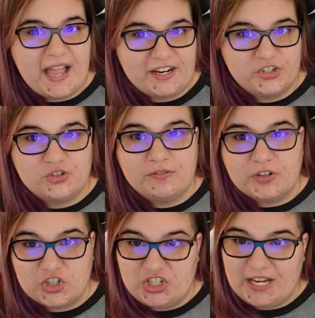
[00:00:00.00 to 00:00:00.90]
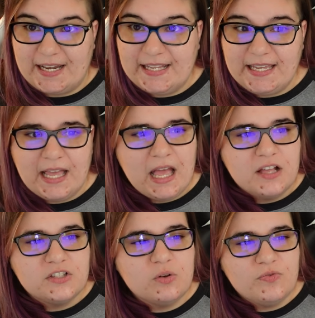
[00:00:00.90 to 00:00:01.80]
Extra Virginity.
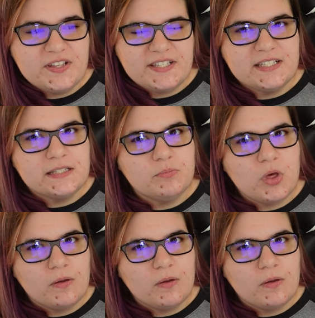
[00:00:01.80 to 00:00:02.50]
So this is